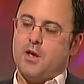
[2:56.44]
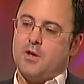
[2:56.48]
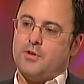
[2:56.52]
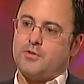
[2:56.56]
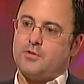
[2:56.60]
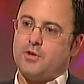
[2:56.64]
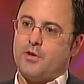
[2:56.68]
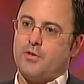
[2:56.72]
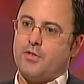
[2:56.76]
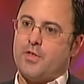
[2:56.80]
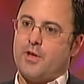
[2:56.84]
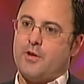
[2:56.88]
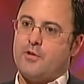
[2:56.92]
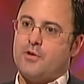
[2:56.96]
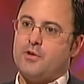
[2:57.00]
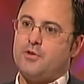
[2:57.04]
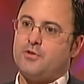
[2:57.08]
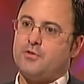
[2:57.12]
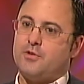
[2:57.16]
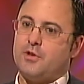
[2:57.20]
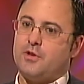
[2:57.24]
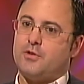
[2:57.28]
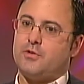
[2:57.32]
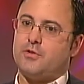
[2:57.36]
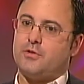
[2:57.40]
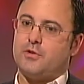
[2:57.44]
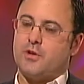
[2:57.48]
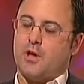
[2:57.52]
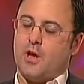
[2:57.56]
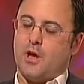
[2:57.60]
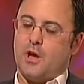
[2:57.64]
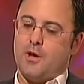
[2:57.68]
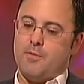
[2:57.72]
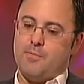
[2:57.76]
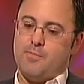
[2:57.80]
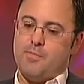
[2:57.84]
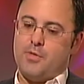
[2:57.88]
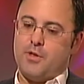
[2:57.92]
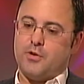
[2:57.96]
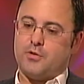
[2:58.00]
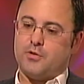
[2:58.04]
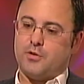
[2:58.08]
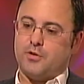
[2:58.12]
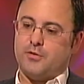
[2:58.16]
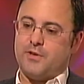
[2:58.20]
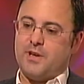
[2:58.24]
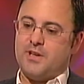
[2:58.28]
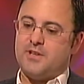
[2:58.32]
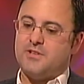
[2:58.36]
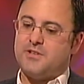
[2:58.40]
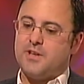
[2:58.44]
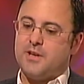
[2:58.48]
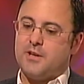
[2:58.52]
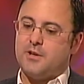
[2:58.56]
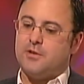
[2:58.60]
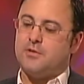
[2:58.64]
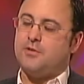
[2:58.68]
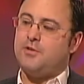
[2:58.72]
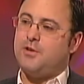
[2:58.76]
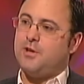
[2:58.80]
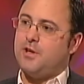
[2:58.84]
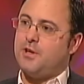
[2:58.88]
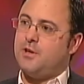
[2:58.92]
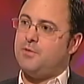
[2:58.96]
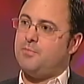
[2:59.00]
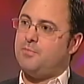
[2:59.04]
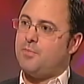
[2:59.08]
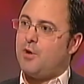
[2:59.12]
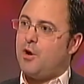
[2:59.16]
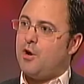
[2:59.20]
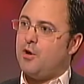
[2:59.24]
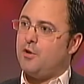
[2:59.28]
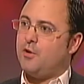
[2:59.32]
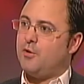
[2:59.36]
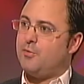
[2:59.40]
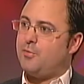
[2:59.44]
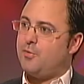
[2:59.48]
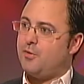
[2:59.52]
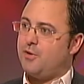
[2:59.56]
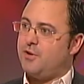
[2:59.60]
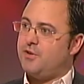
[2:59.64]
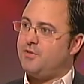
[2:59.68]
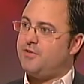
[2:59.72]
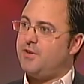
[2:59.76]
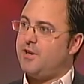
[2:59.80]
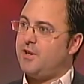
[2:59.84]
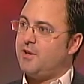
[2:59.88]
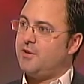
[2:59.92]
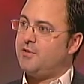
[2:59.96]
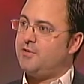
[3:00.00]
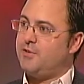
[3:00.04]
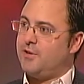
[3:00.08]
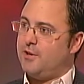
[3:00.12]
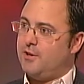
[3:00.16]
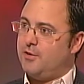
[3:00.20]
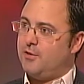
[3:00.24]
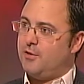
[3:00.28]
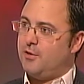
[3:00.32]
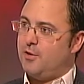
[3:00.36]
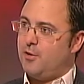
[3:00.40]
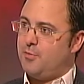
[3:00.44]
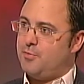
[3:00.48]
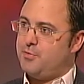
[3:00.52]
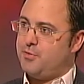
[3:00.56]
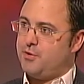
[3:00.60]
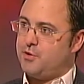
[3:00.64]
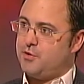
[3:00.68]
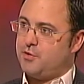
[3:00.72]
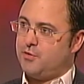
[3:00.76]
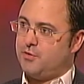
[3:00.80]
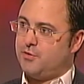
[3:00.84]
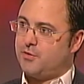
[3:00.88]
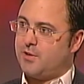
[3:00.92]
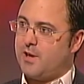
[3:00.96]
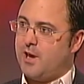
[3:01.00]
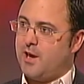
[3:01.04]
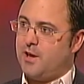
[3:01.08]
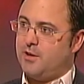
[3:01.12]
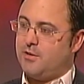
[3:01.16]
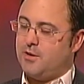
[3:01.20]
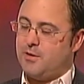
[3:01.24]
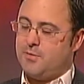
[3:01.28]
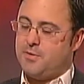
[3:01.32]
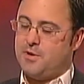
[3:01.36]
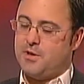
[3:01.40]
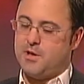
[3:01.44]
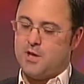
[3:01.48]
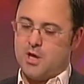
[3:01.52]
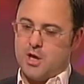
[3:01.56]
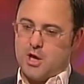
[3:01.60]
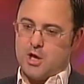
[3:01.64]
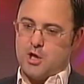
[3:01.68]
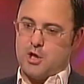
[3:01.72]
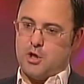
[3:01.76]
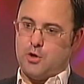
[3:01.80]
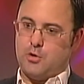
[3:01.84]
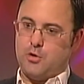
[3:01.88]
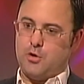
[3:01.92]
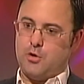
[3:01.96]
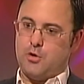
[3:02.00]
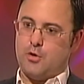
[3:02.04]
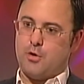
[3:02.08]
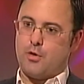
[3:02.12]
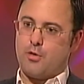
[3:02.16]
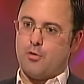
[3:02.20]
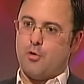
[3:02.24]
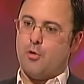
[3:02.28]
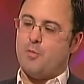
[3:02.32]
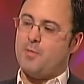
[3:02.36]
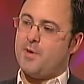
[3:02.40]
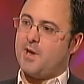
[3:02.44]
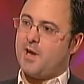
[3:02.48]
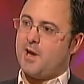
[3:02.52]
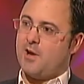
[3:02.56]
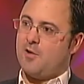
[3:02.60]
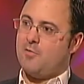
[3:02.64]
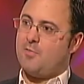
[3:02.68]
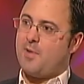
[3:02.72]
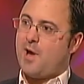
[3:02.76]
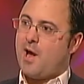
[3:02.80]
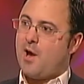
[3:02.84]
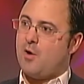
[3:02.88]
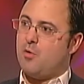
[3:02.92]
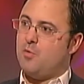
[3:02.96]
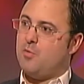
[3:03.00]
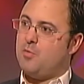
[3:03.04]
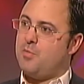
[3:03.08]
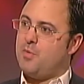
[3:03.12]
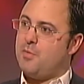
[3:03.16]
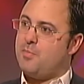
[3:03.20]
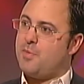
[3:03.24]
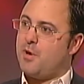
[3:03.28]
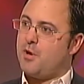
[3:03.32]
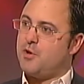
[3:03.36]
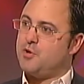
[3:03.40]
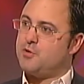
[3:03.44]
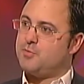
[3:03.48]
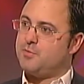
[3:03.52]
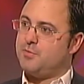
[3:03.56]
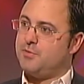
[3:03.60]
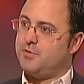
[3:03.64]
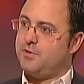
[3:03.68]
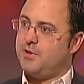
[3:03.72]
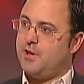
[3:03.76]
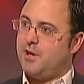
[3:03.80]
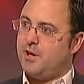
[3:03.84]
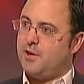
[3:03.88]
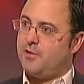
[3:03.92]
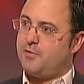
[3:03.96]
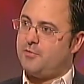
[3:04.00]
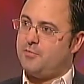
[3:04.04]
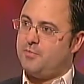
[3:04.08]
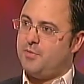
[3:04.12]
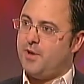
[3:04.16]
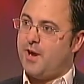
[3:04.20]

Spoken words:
So there is this sort of indignity piled upon indignity that oppositions get. I mean, you'd have thought being out of power would be punishment enough,